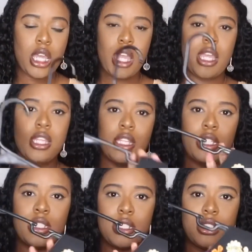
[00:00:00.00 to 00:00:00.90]
And it
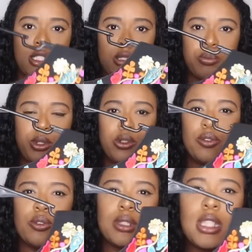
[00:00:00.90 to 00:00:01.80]
is this
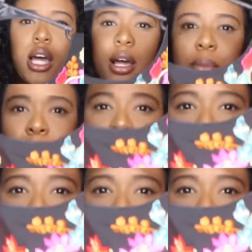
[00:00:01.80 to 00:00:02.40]
beautiful top.